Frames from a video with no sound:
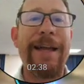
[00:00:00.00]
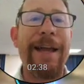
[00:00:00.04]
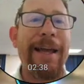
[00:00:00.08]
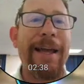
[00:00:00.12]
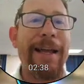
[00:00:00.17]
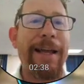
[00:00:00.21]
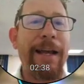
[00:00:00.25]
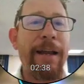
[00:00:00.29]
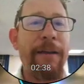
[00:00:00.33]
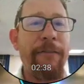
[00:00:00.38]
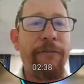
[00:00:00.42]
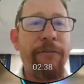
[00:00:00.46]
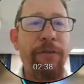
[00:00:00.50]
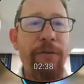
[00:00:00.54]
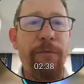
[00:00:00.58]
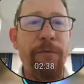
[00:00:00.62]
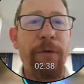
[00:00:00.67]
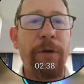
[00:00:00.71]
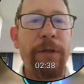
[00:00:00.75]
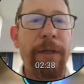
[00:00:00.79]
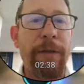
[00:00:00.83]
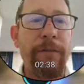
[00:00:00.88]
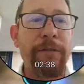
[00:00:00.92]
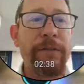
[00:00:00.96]
I got a few
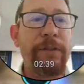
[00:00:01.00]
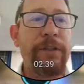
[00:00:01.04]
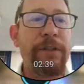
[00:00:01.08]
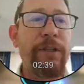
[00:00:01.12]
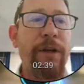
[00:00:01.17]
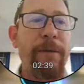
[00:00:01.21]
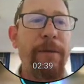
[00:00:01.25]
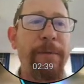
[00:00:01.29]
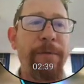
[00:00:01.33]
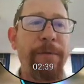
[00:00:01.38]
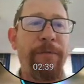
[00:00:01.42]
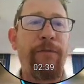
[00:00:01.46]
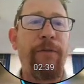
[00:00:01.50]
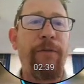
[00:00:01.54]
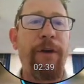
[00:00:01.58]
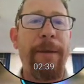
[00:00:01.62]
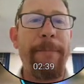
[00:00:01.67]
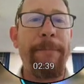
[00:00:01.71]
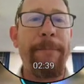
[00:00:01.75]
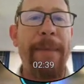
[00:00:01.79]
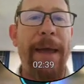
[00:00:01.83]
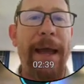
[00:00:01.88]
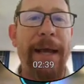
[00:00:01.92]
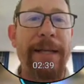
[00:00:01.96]
more levels to go before I
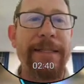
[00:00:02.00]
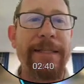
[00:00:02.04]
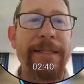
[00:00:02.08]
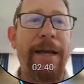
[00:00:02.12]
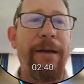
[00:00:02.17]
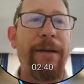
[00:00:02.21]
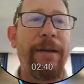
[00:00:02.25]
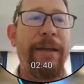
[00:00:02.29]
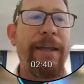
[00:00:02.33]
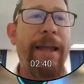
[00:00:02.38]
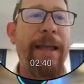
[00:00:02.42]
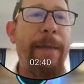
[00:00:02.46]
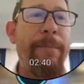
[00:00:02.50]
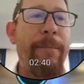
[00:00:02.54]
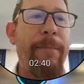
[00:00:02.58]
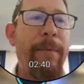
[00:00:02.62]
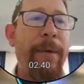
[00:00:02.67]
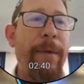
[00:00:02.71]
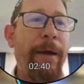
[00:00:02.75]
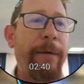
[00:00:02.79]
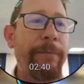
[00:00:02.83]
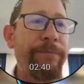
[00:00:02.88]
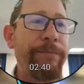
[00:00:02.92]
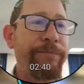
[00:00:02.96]
max out and cap
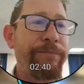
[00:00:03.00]
him out.